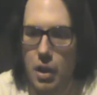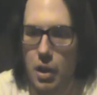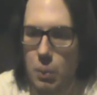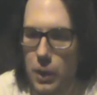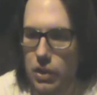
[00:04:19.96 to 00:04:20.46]

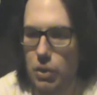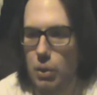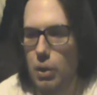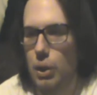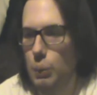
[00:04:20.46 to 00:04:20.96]
which
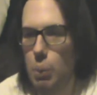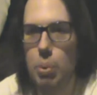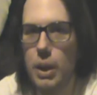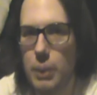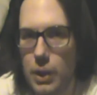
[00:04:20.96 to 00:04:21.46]
will
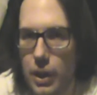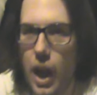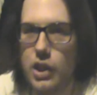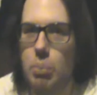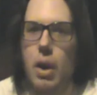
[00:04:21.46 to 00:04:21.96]
bring me to an
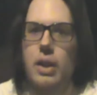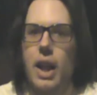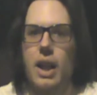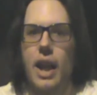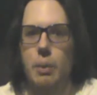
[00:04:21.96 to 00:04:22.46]
awesome part that
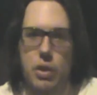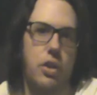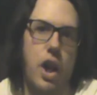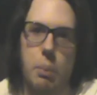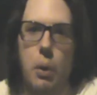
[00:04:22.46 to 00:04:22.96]
I like, which I'll
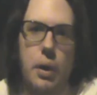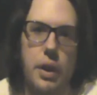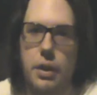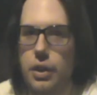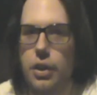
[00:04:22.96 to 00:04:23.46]
talk more in
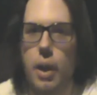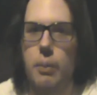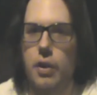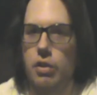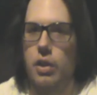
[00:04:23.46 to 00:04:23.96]
the sub version.